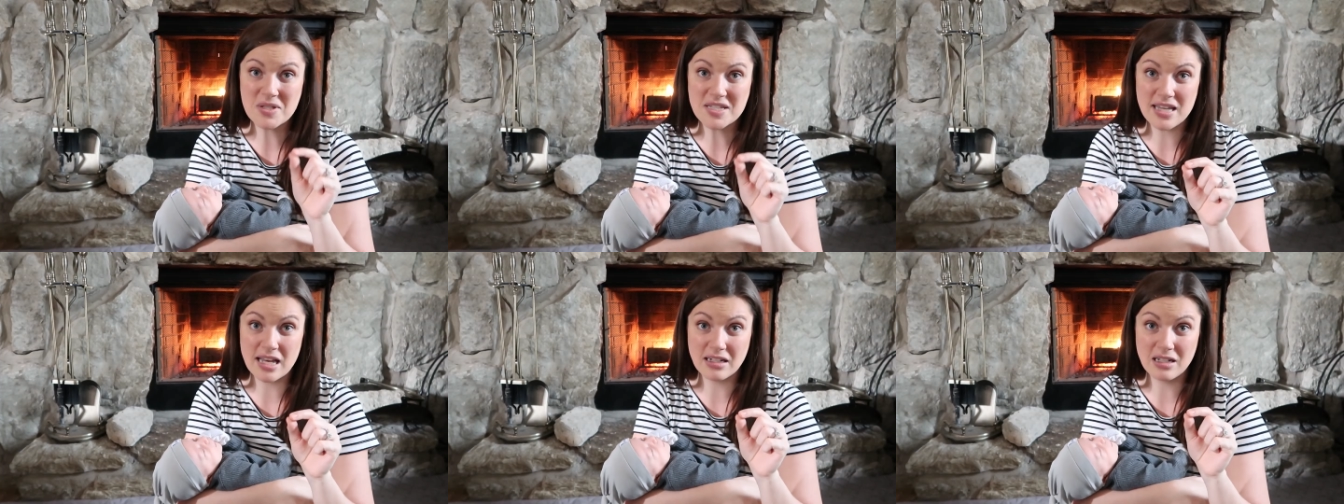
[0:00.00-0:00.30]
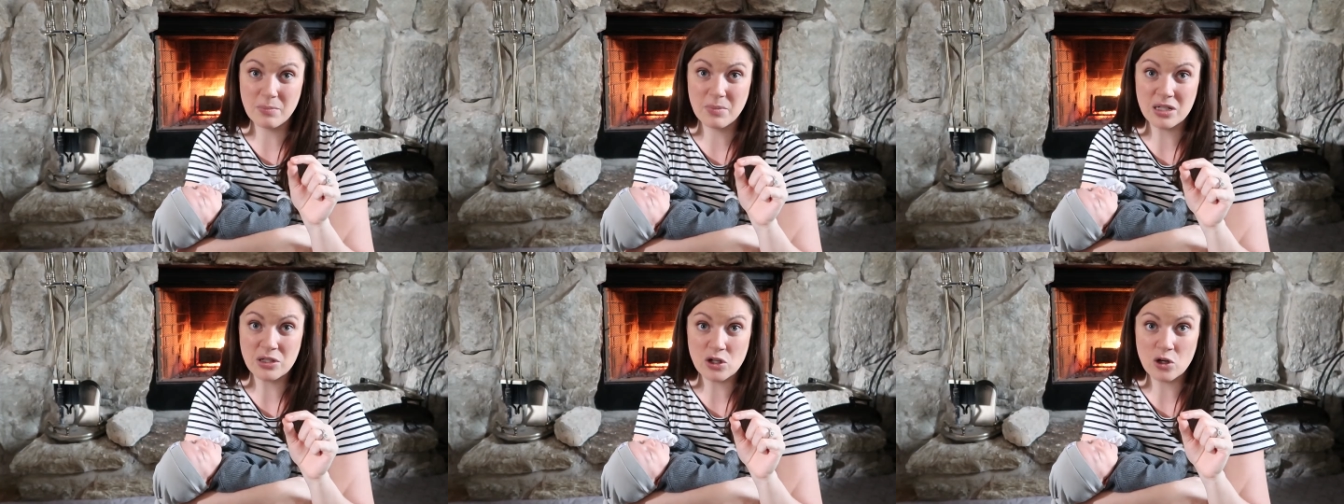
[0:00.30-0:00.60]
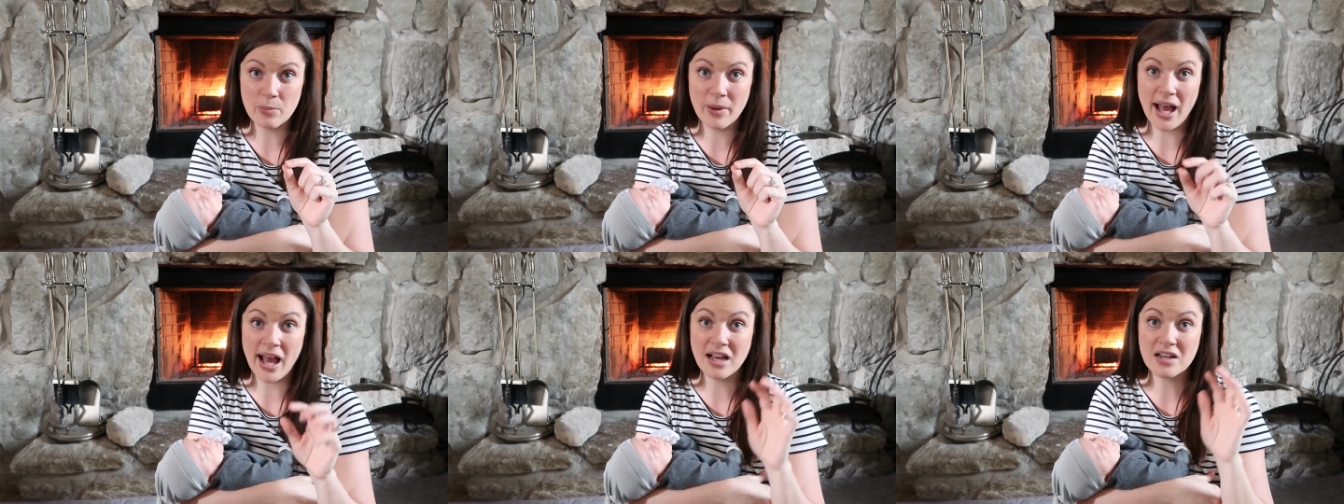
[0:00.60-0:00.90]
set up in
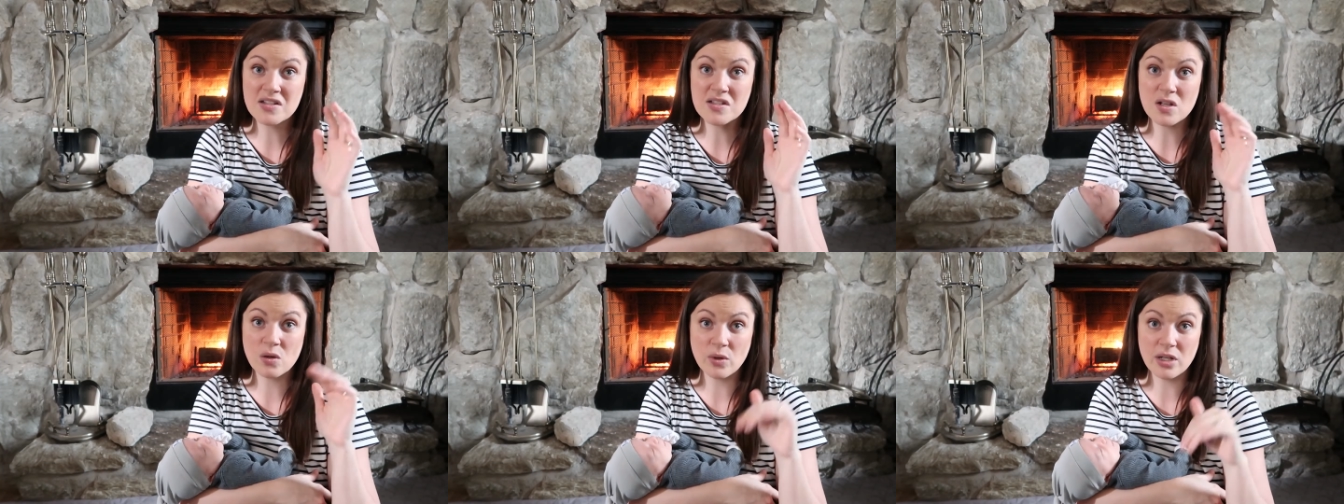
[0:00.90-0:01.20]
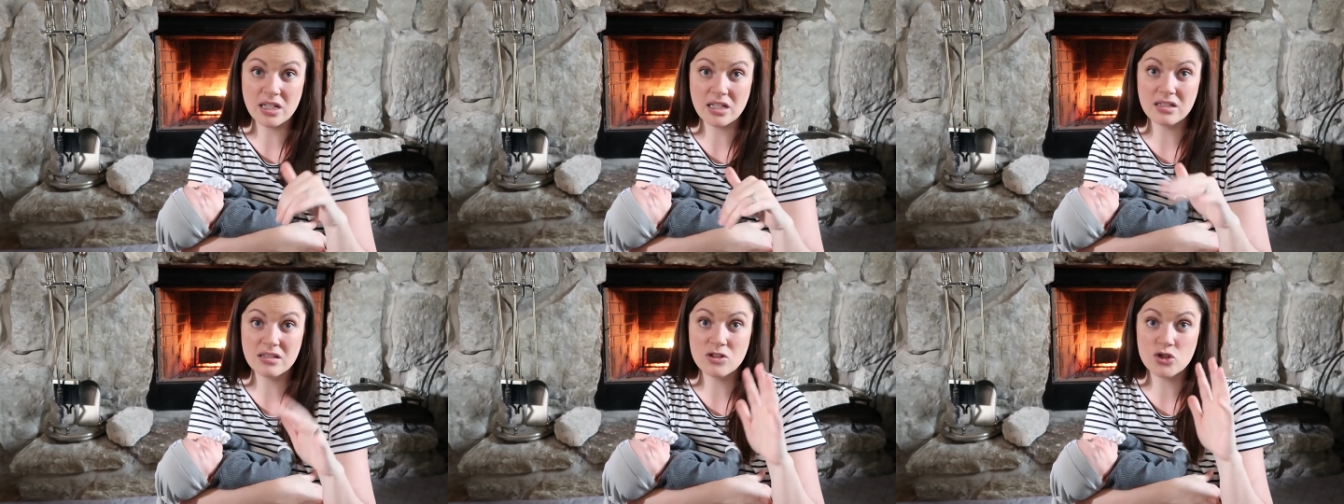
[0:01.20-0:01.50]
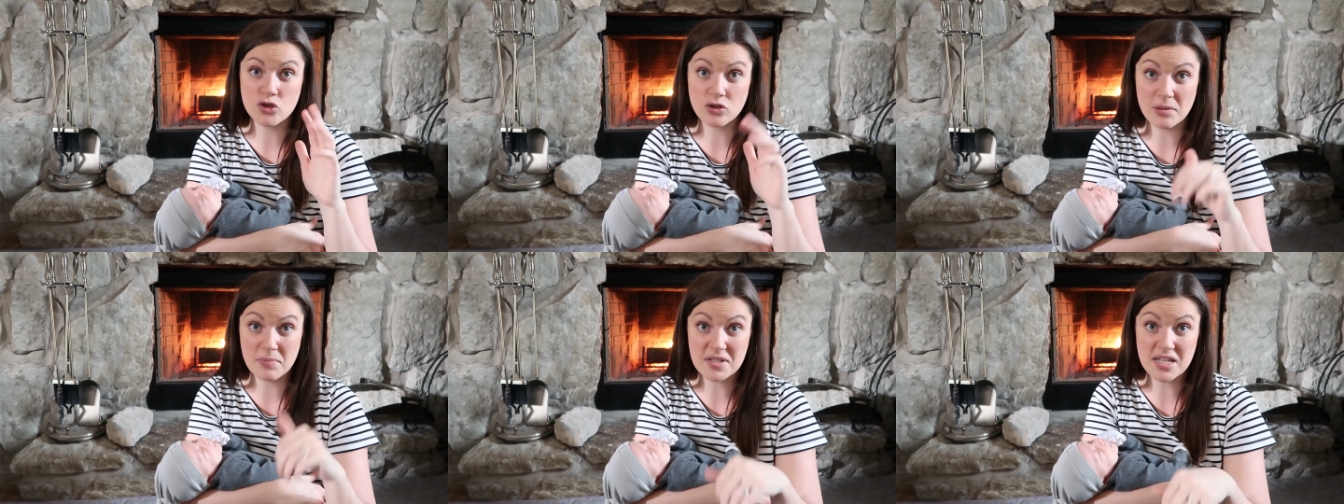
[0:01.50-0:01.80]
your back, so it
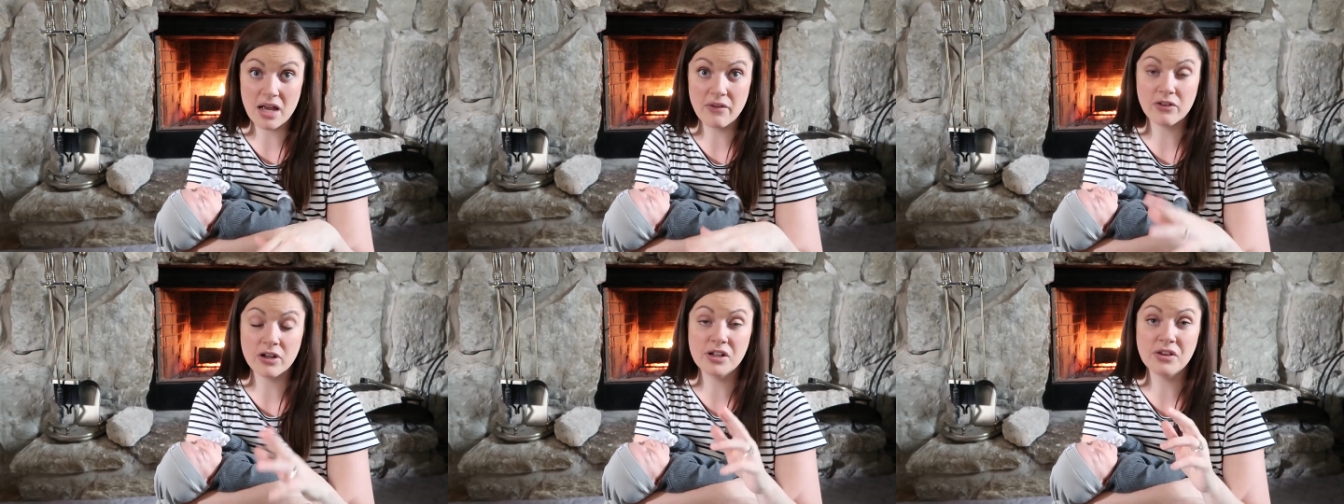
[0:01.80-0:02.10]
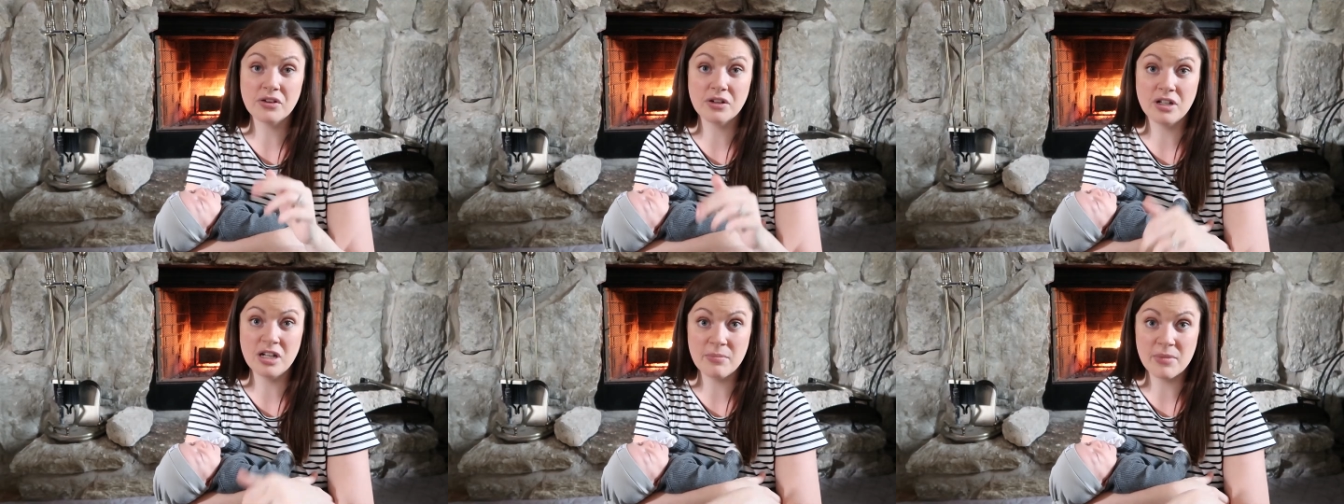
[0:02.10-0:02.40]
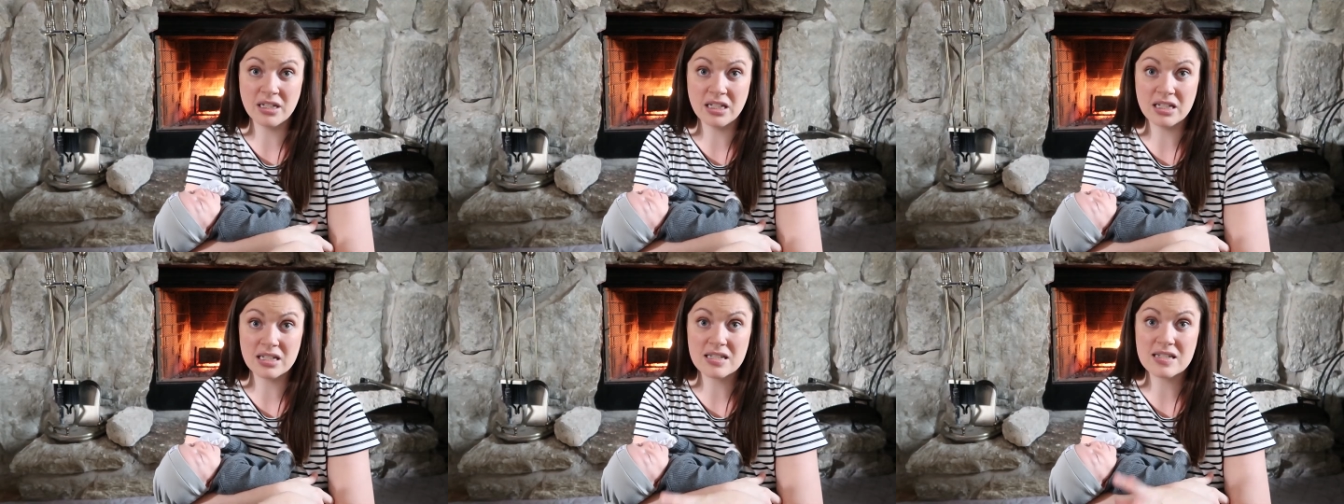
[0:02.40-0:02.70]
drips every 30
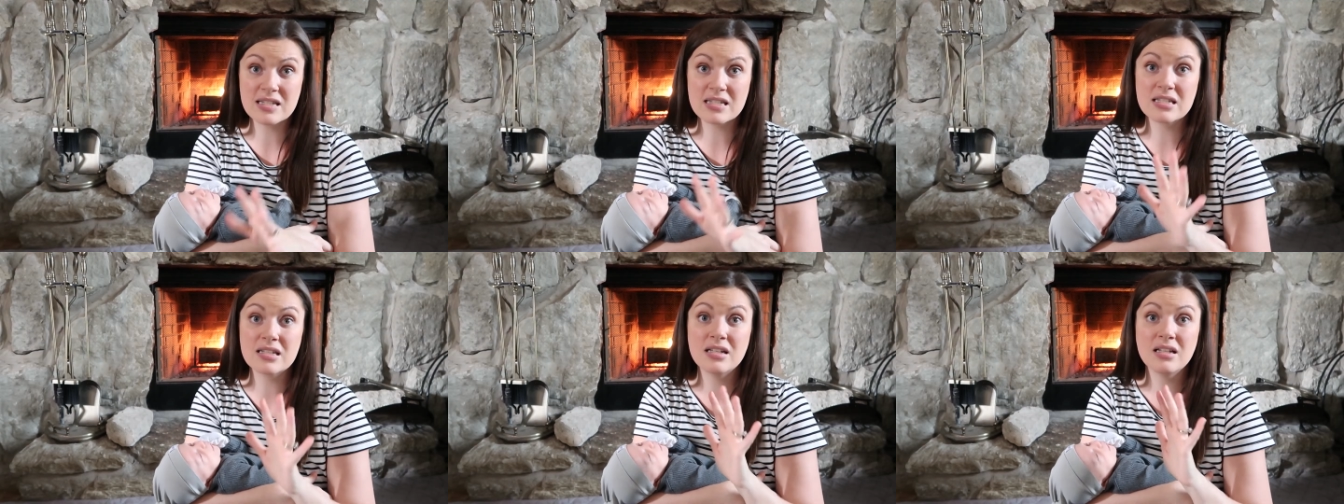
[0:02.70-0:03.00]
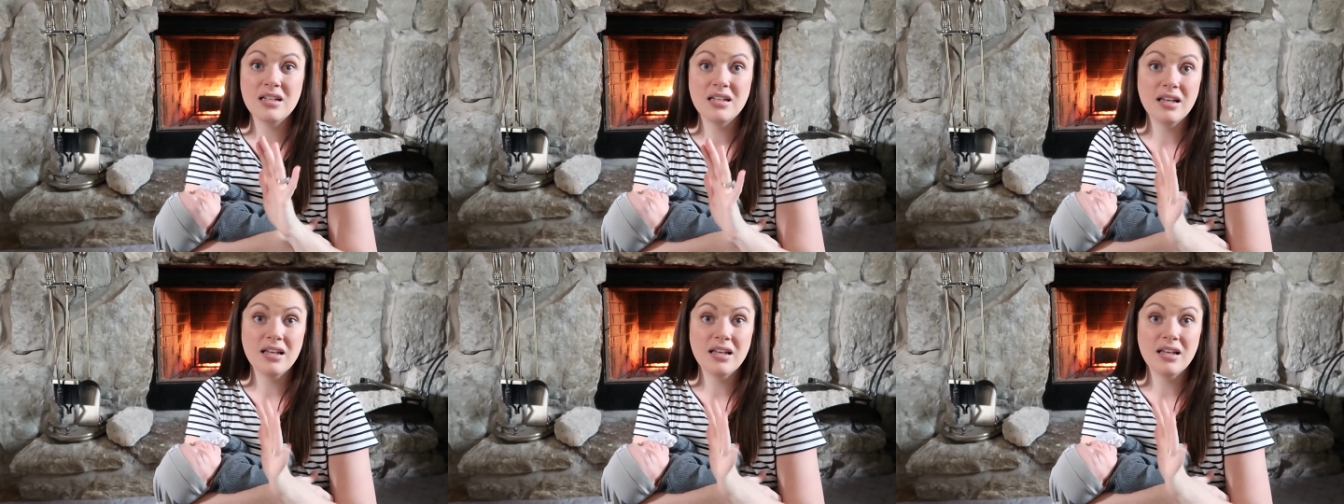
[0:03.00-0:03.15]
minutes